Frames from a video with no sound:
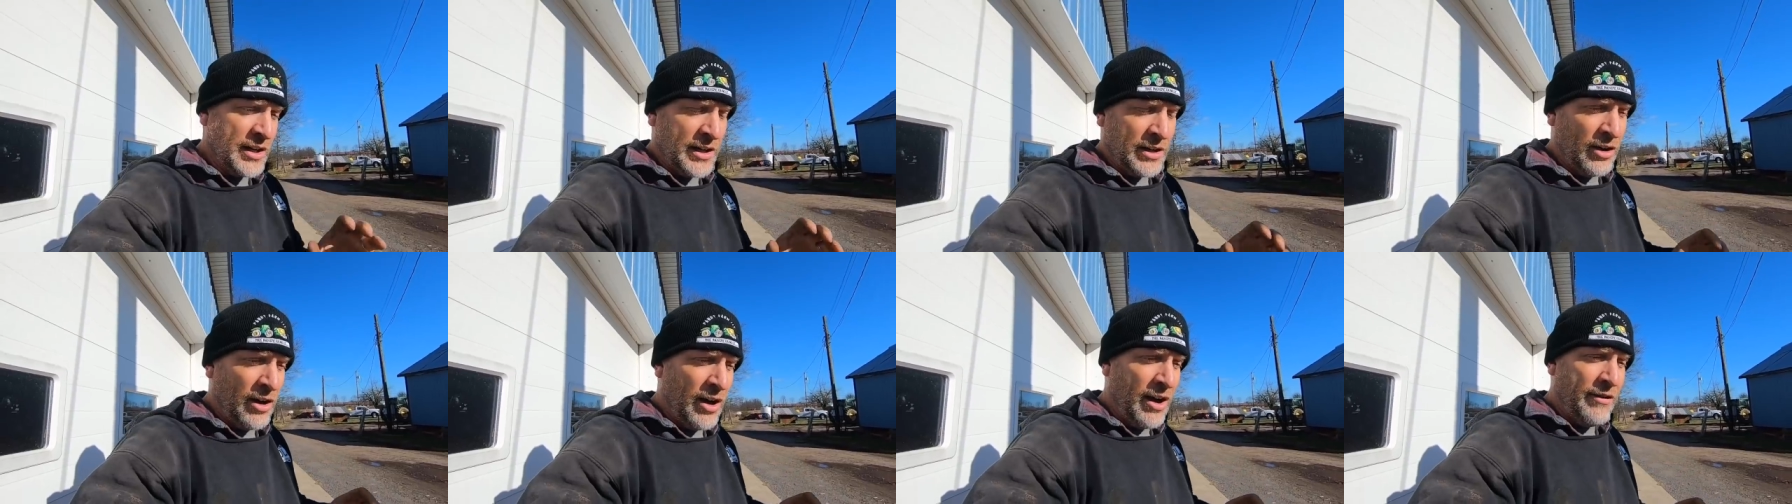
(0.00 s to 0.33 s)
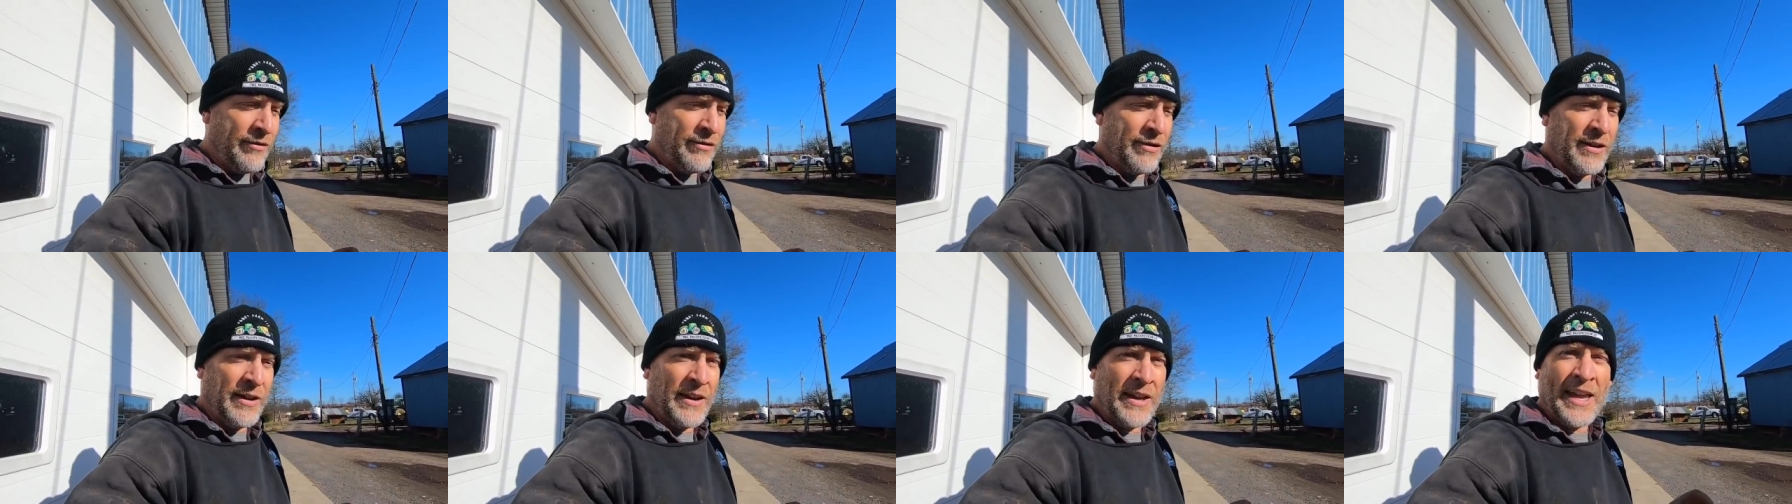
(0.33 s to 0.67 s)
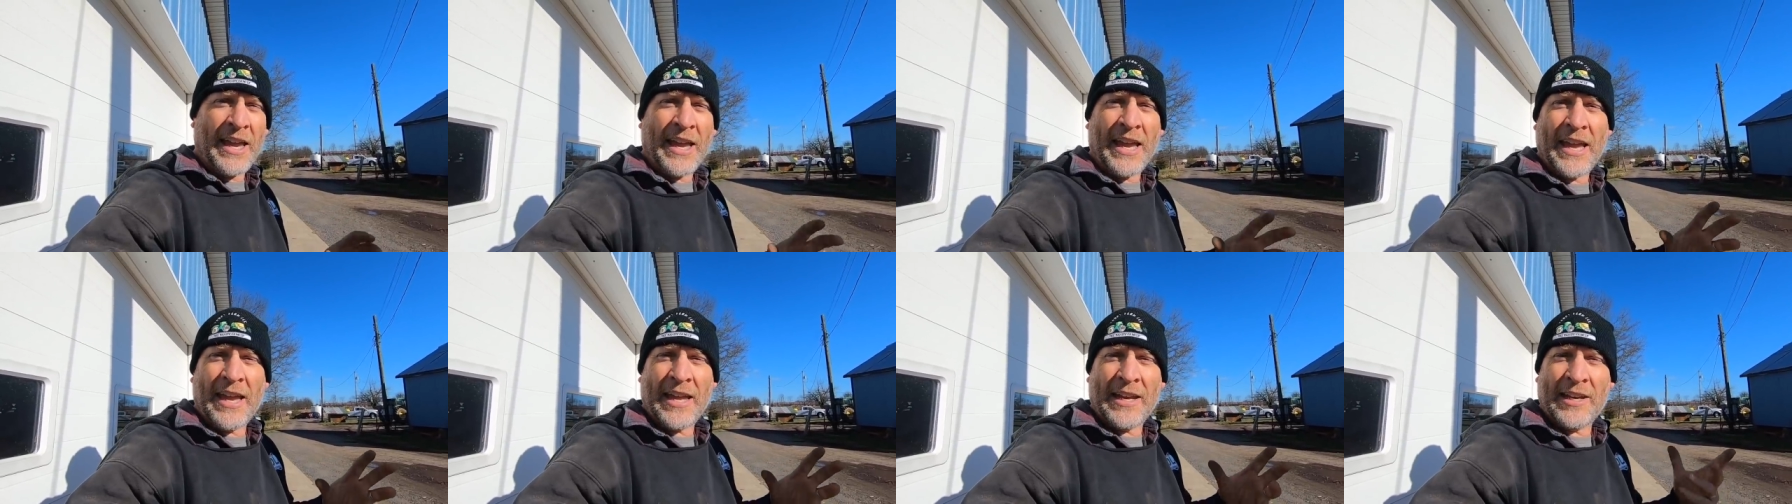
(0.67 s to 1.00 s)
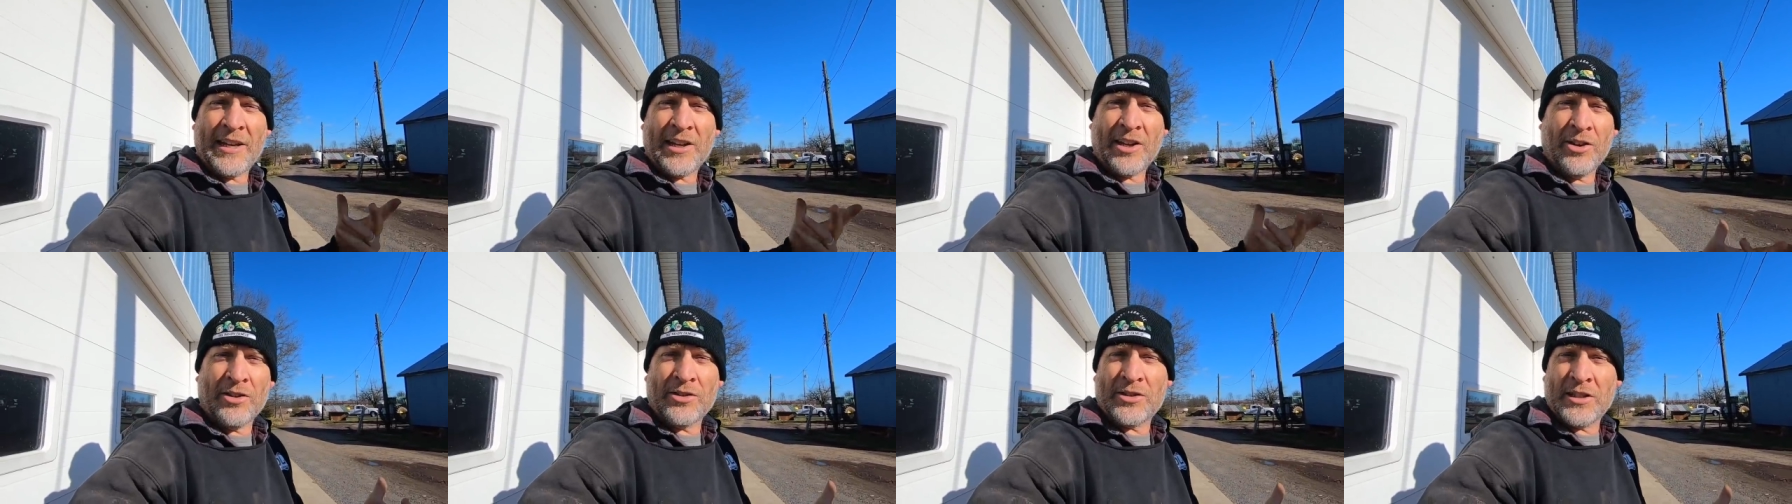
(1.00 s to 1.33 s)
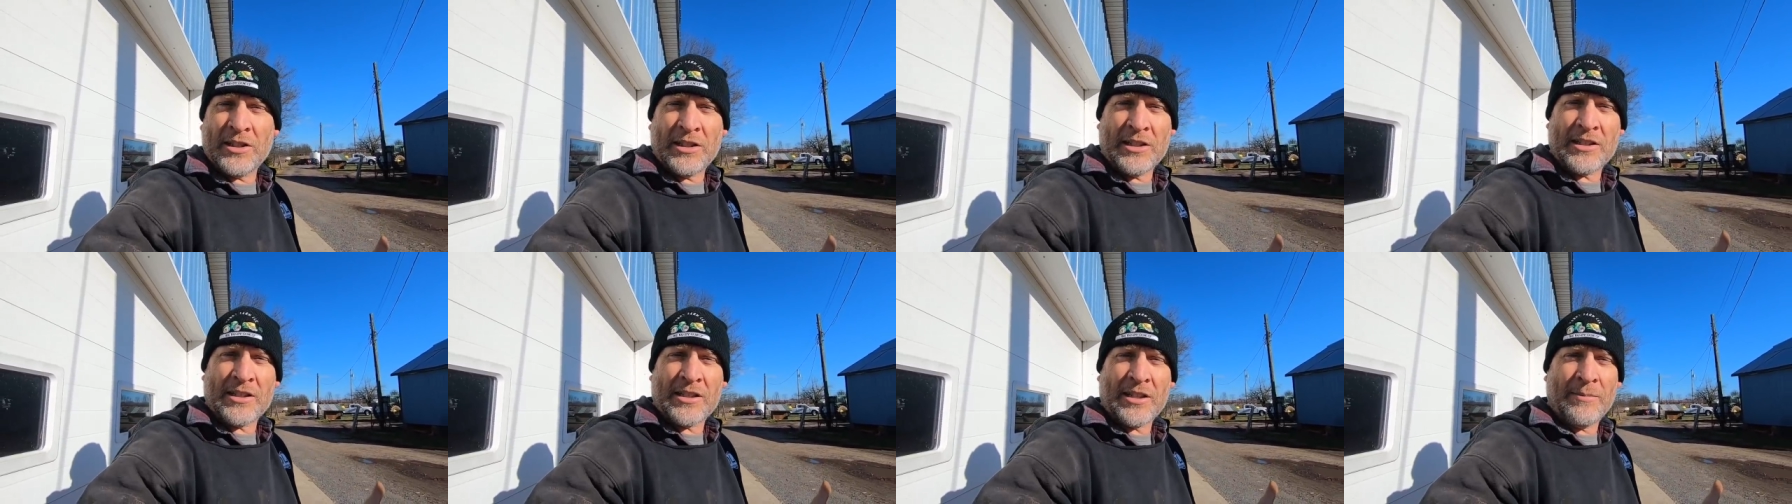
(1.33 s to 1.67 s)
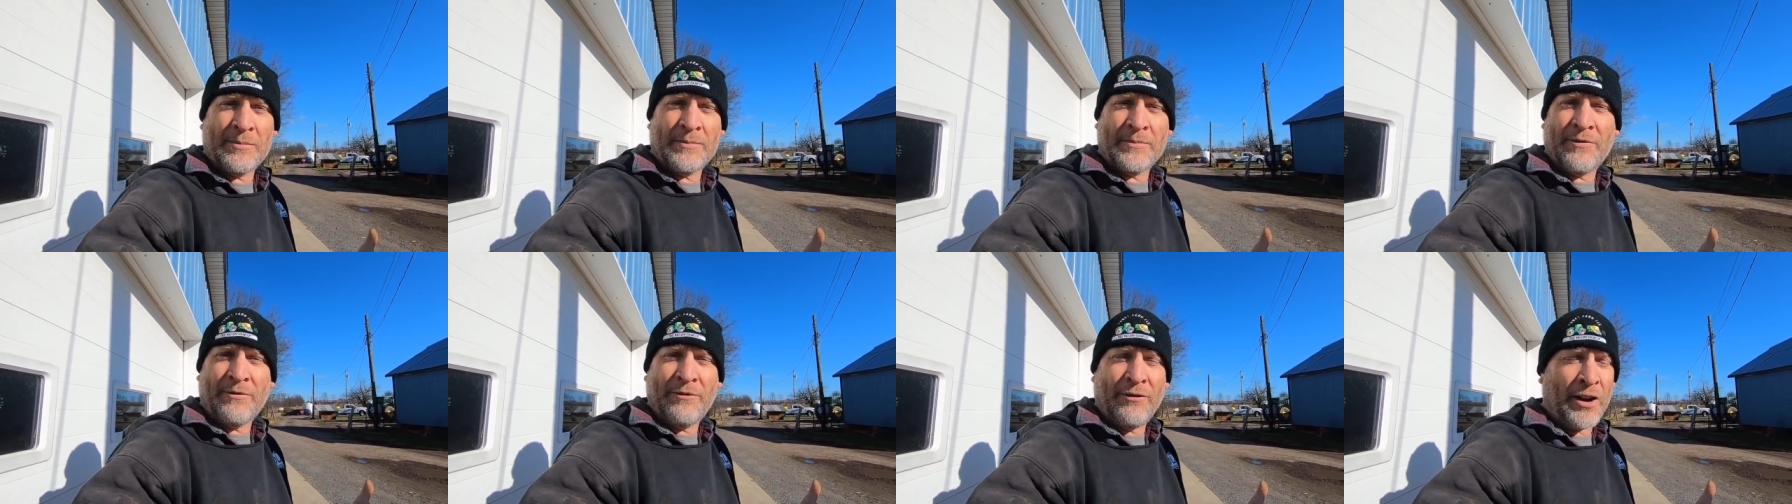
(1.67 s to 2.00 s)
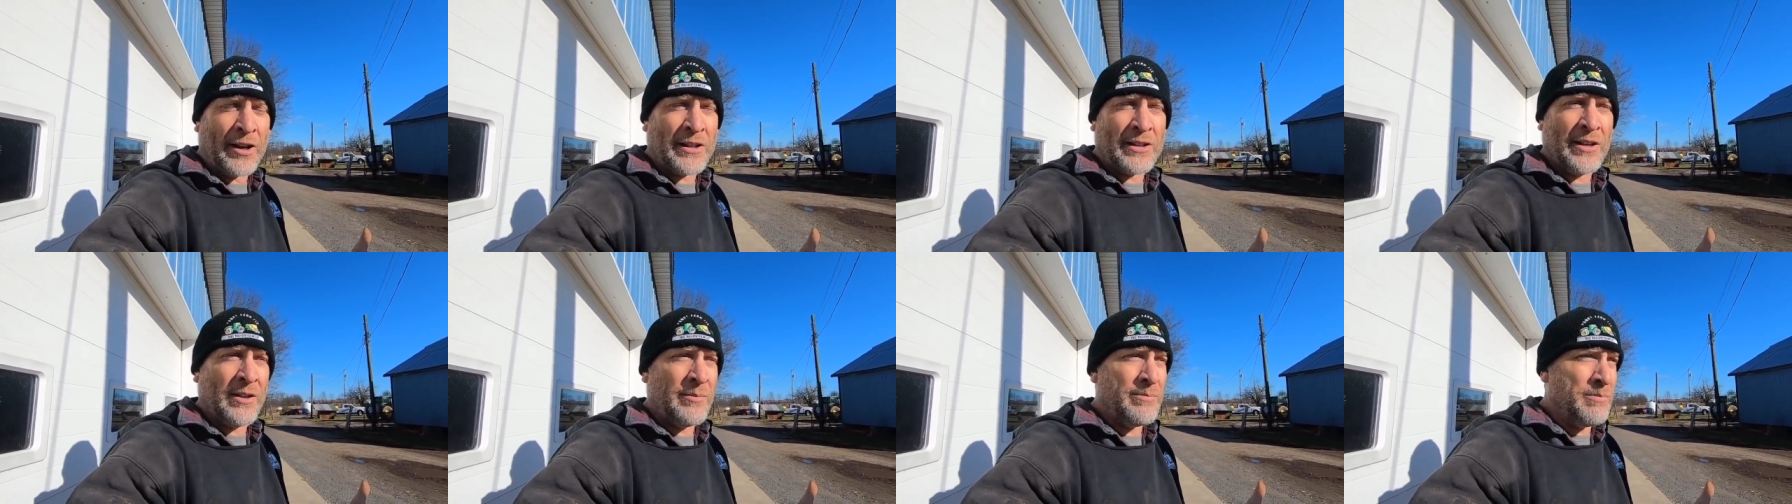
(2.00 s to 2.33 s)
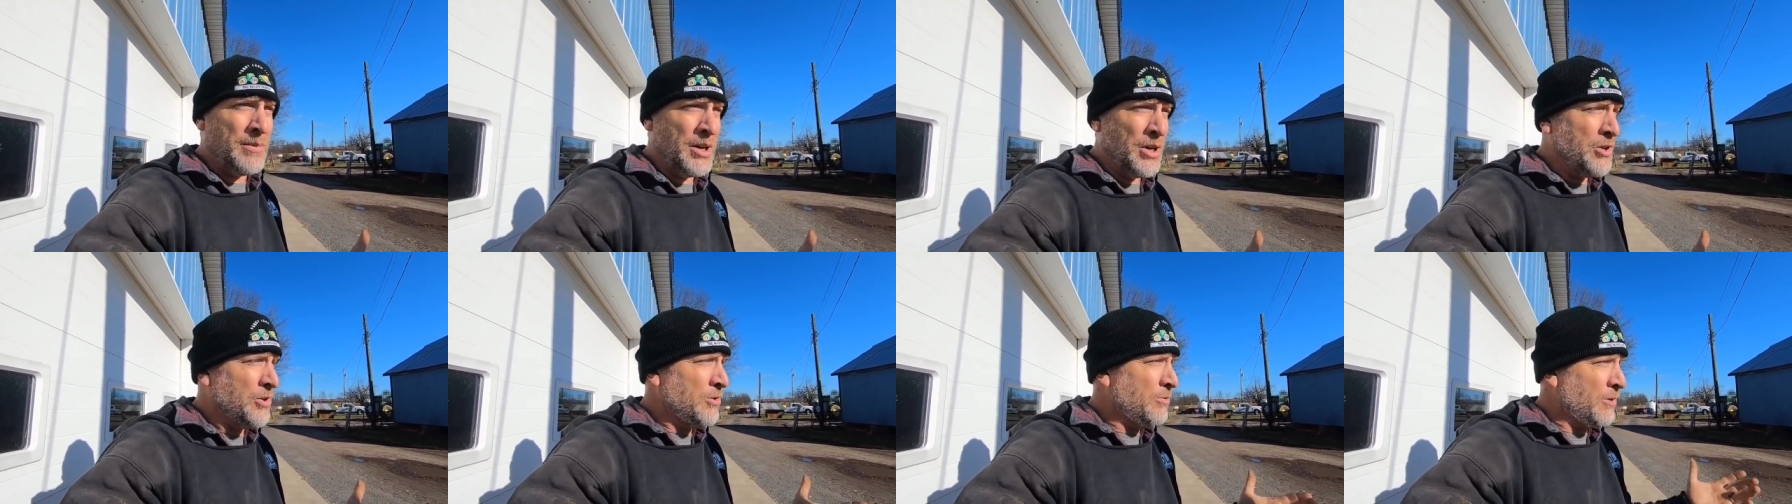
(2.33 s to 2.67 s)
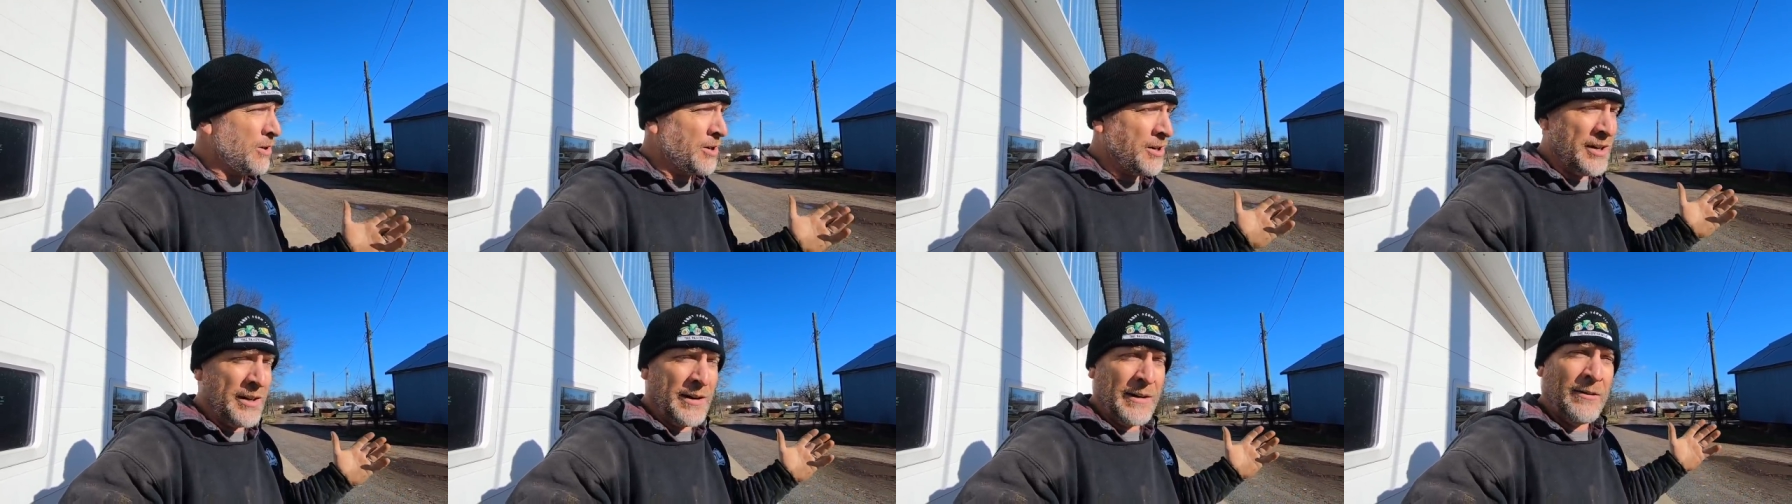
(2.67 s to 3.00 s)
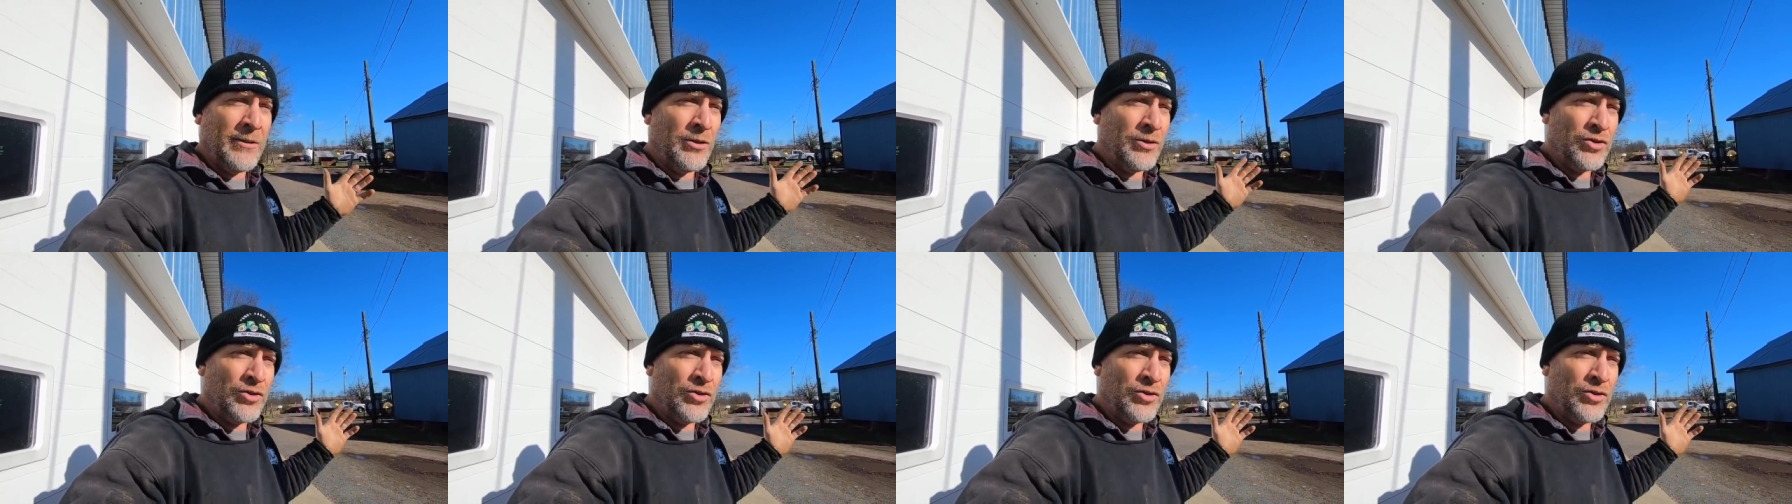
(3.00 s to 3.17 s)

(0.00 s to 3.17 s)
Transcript: it off and it goes into some fucked up mode where it'll